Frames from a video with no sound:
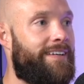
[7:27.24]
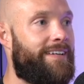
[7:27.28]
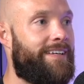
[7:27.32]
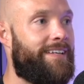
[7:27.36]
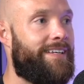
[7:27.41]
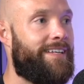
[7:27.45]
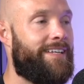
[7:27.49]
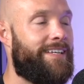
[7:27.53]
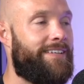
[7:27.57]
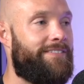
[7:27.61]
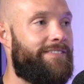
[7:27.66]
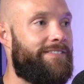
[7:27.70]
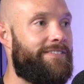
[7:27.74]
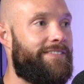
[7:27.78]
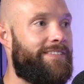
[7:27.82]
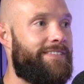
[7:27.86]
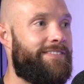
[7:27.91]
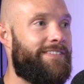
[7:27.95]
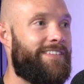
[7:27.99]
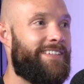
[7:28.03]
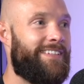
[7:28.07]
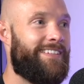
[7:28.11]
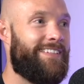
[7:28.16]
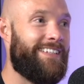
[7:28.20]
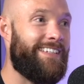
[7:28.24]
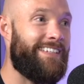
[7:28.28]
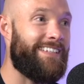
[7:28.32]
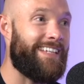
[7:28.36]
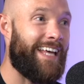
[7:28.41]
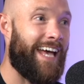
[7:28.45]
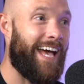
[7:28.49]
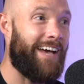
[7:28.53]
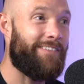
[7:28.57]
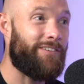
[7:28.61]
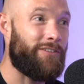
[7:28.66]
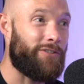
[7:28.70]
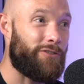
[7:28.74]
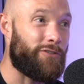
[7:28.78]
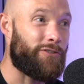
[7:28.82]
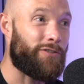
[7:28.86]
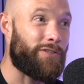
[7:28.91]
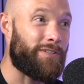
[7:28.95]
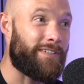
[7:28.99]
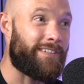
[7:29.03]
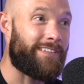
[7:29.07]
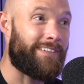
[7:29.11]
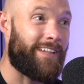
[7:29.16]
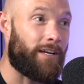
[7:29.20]
if you didn't have
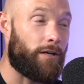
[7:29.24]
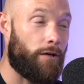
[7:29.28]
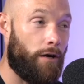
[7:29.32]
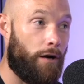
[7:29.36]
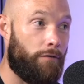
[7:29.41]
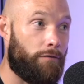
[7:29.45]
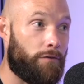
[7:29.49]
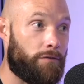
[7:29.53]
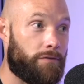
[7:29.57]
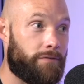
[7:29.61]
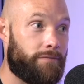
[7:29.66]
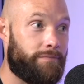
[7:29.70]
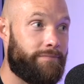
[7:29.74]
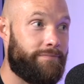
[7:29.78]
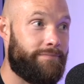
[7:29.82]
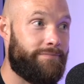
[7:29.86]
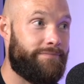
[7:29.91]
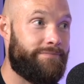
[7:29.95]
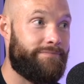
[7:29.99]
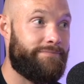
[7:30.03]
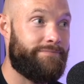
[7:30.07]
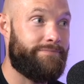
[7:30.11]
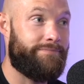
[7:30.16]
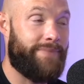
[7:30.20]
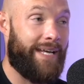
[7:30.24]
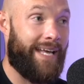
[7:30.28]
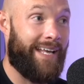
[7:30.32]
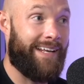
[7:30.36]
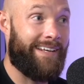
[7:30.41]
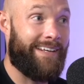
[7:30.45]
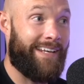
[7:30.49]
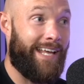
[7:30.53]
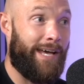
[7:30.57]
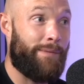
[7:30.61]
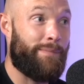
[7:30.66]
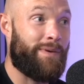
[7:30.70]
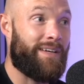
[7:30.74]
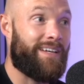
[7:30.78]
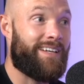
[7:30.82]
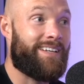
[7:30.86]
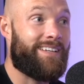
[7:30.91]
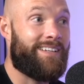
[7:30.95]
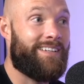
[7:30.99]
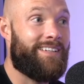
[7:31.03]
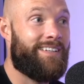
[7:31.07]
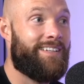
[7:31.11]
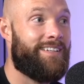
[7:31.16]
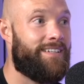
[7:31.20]
insurance that covered pandemic,